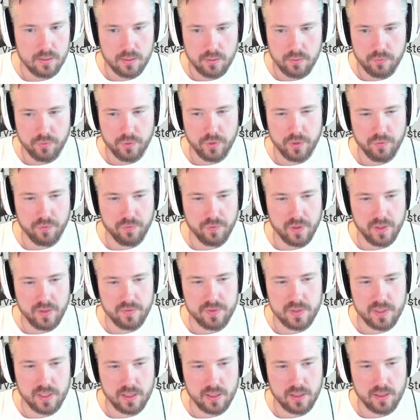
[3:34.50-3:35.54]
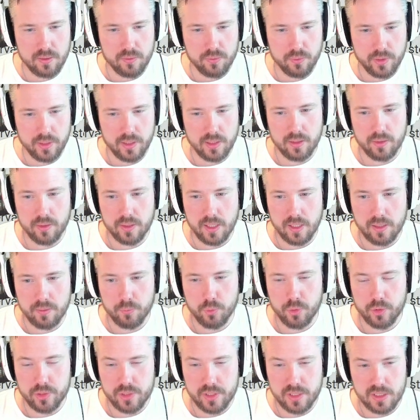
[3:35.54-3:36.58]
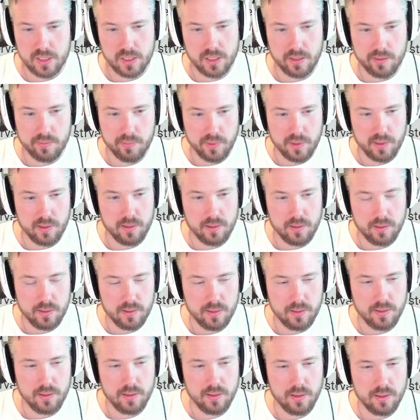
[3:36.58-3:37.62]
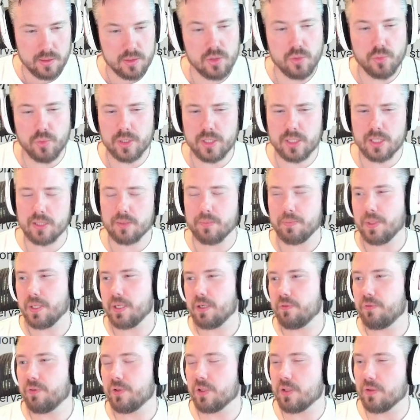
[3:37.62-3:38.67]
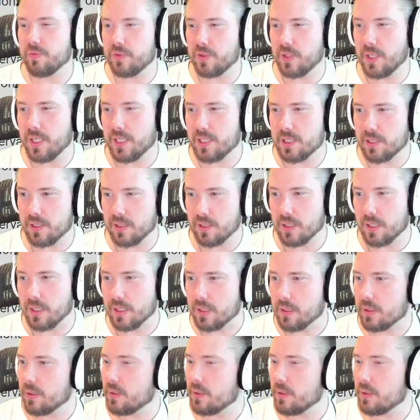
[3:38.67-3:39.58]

35-second reload and worse Sigma. So what's the benefit of the extra gun?